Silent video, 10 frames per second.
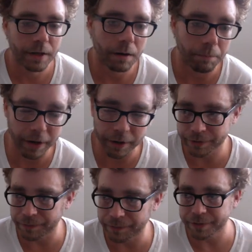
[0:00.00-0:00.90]
But it
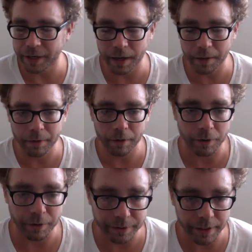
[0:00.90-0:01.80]
was her first time
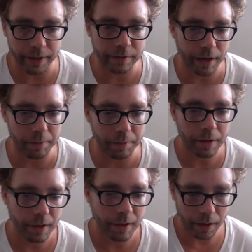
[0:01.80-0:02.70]
or her second time,
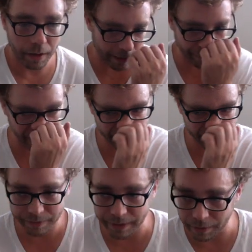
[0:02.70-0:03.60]
and maybe she
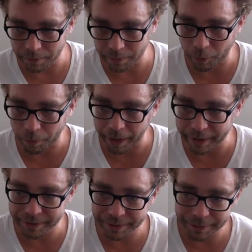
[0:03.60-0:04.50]
just needs a little bit more
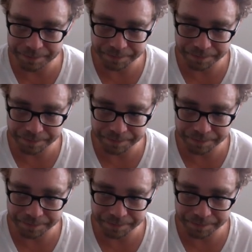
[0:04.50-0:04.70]
practice.